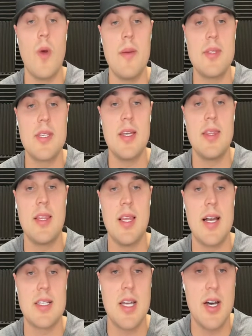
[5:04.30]
website the
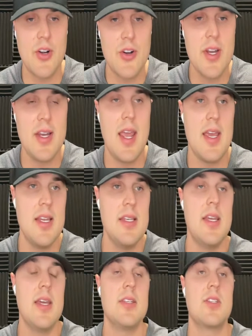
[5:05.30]
last 180
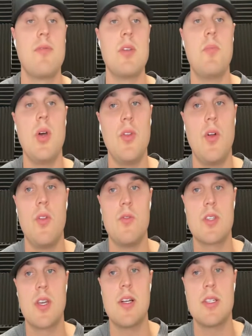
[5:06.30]
days. You have to build all
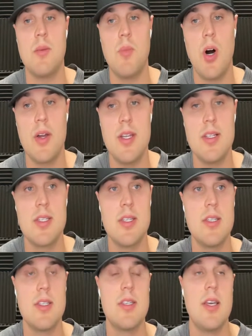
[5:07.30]
those custom
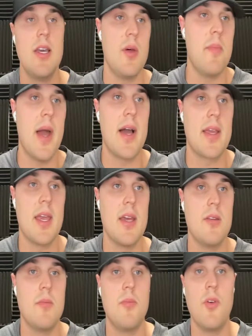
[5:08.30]
audiences on the back
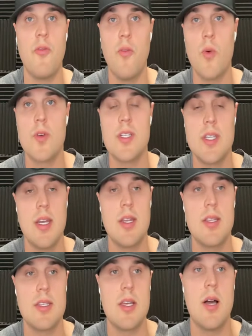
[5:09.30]
end before
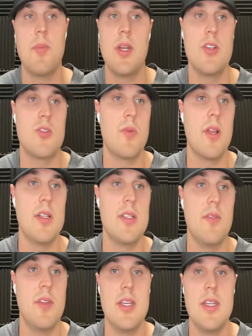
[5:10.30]
setting this up. And it's
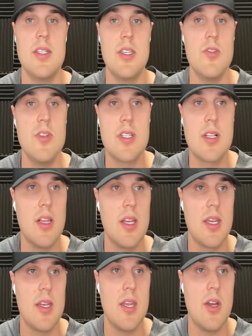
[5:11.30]
relatively easy. You just
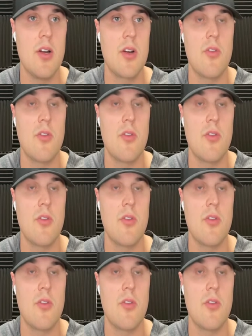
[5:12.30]
click in here,